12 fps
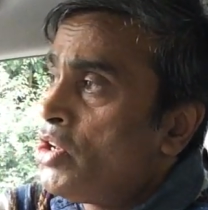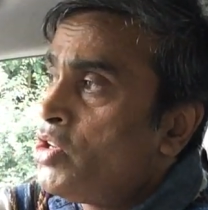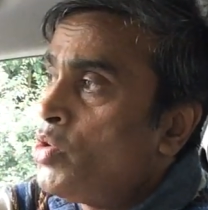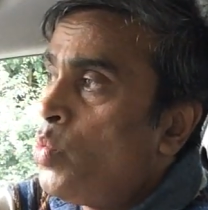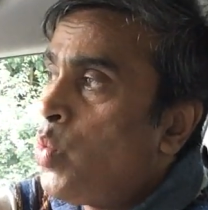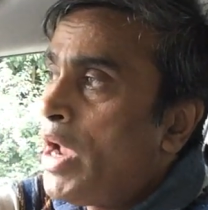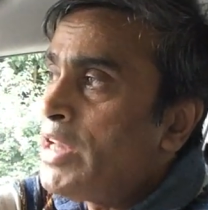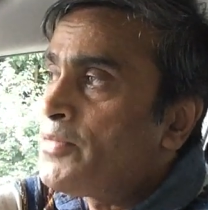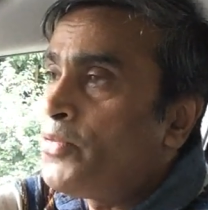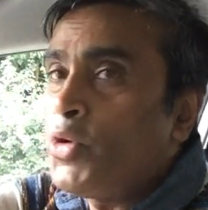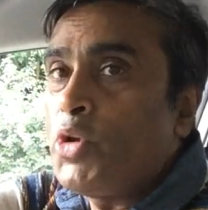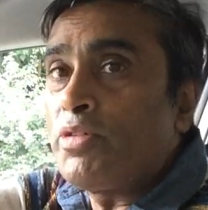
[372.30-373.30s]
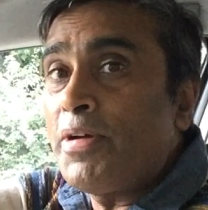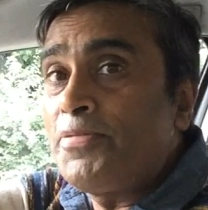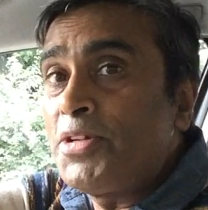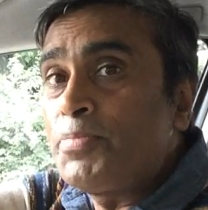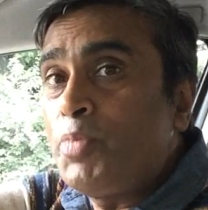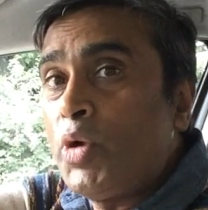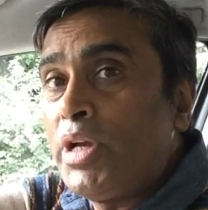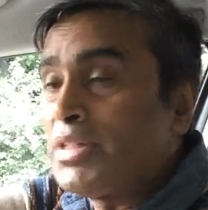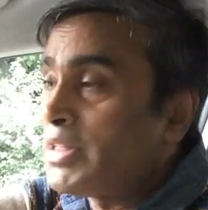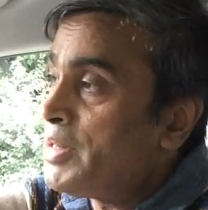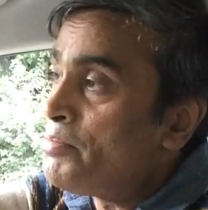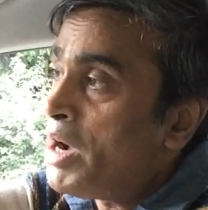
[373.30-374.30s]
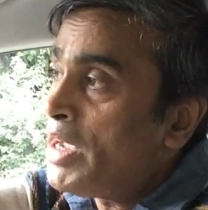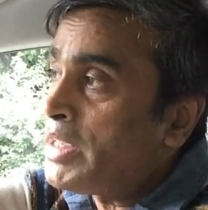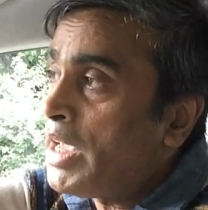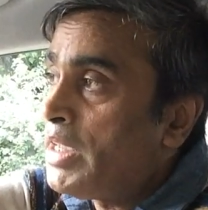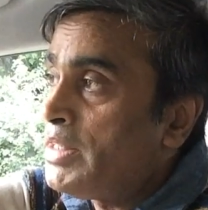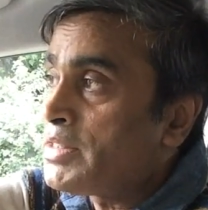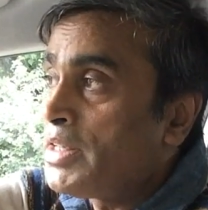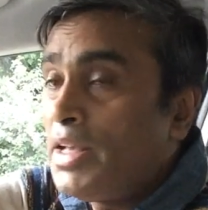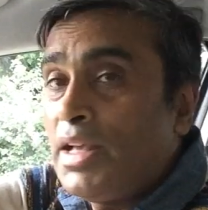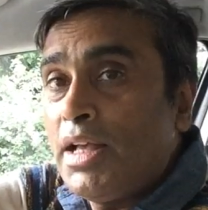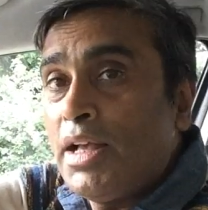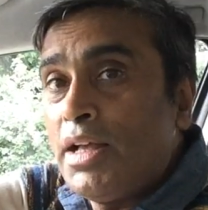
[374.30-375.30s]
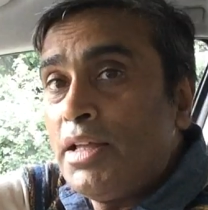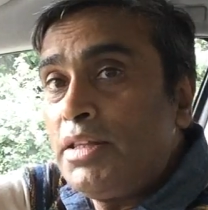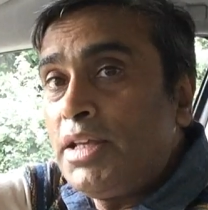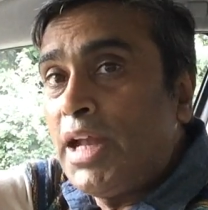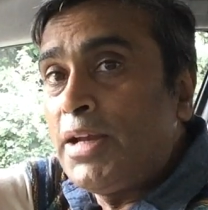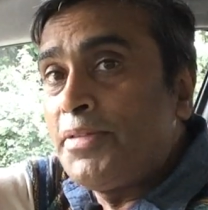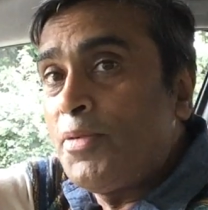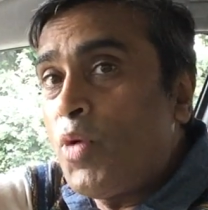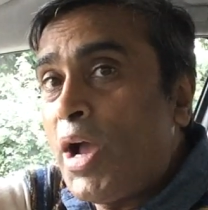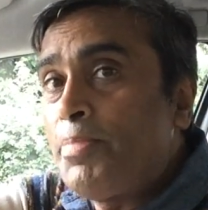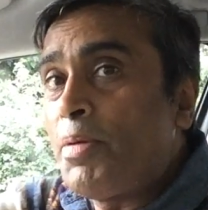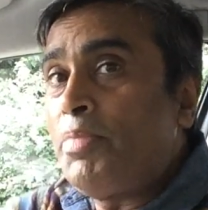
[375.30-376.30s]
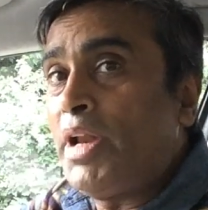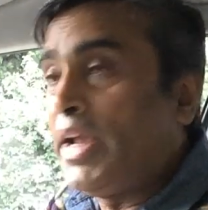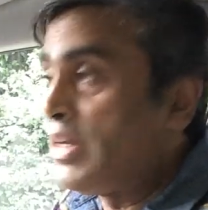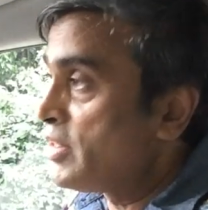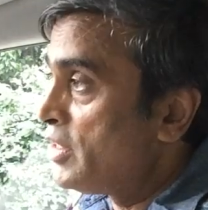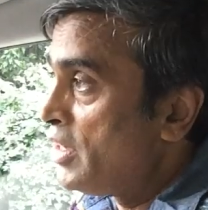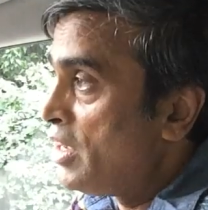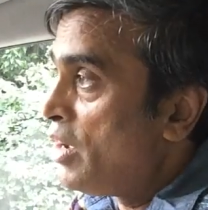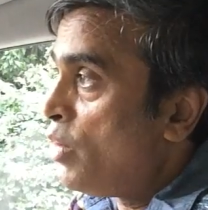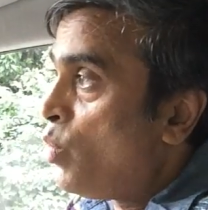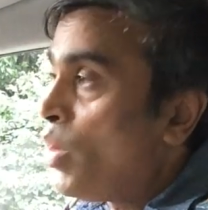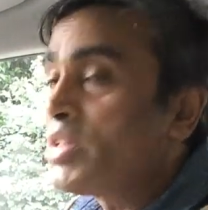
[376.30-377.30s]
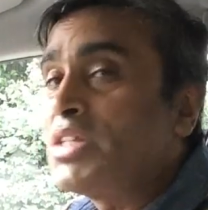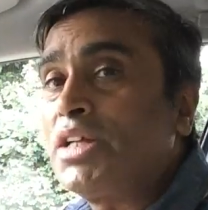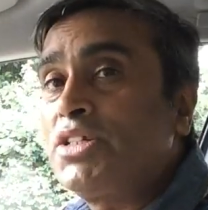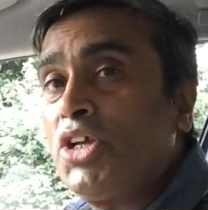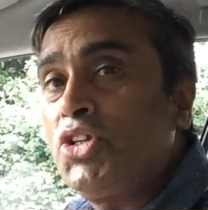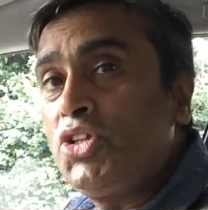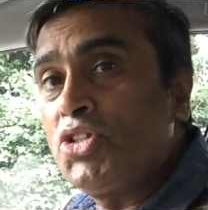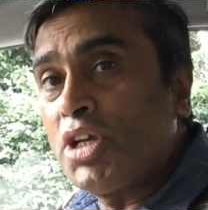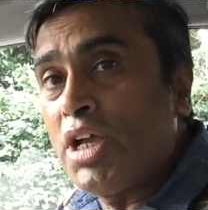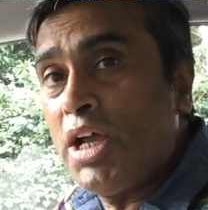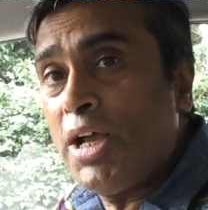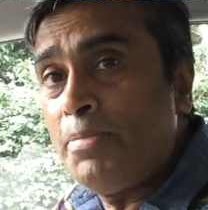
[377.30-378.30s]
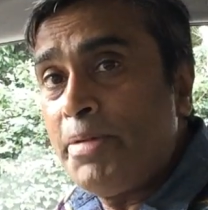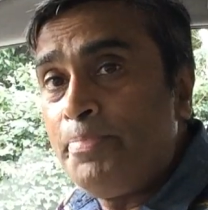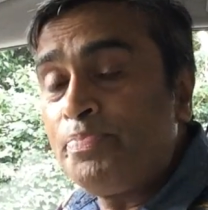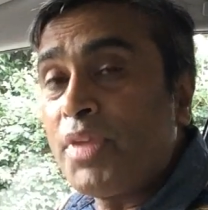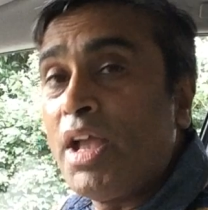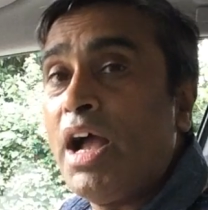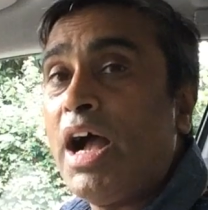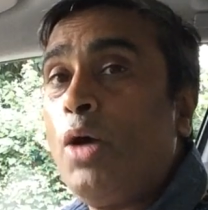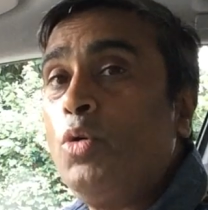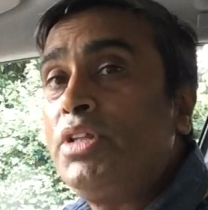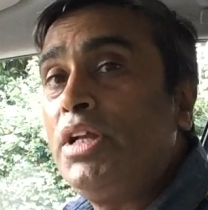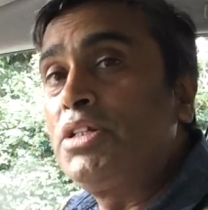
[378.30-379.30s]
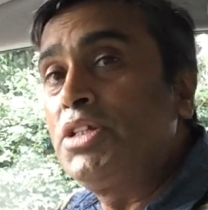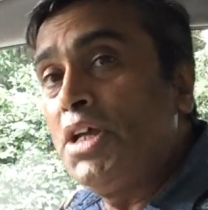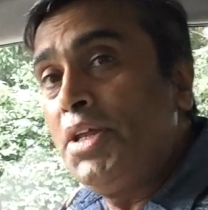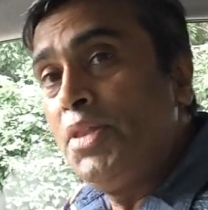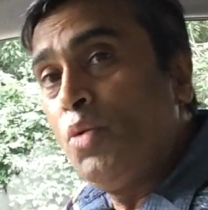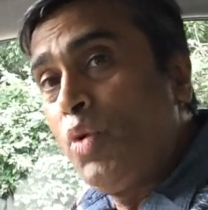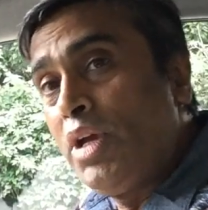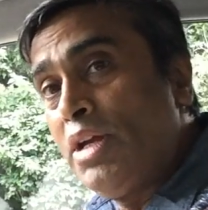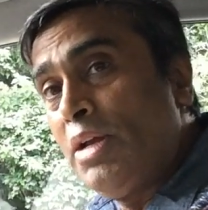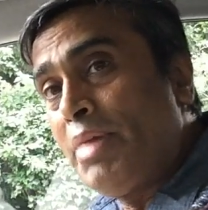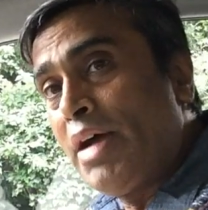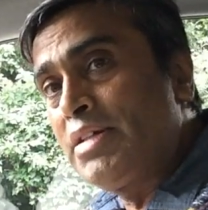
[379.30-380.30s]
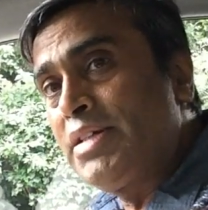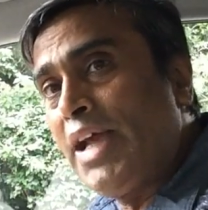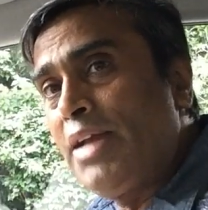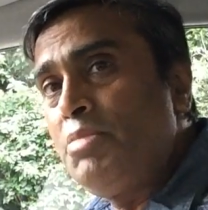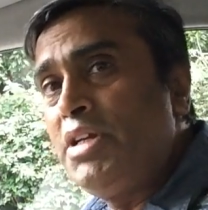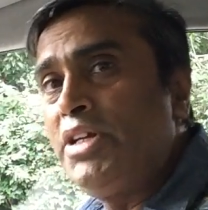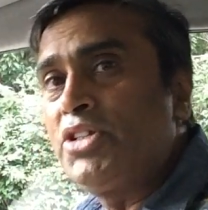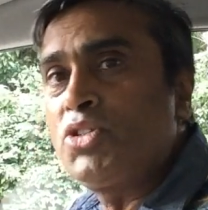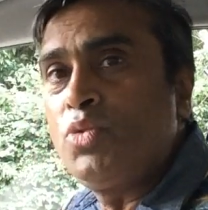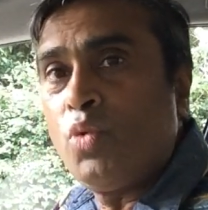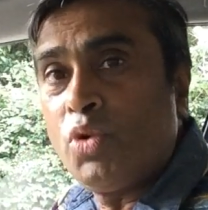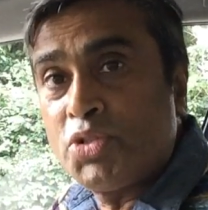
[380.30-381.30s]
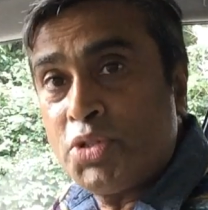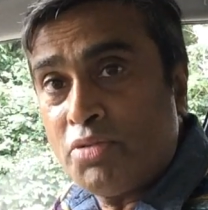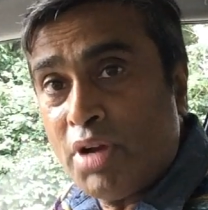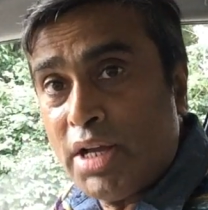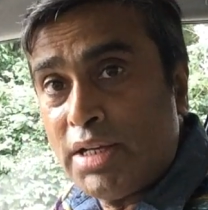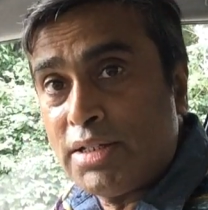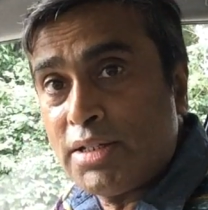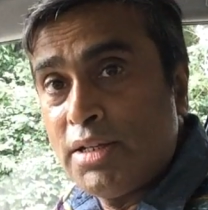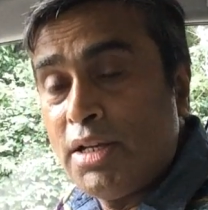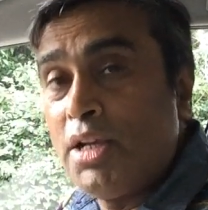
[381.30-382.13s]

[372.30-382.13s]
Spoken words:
you wait for your reference point. In my case, the end of the wiper blade. Once that touches the curb, I will then turn the wheel about 10 minutes towards the right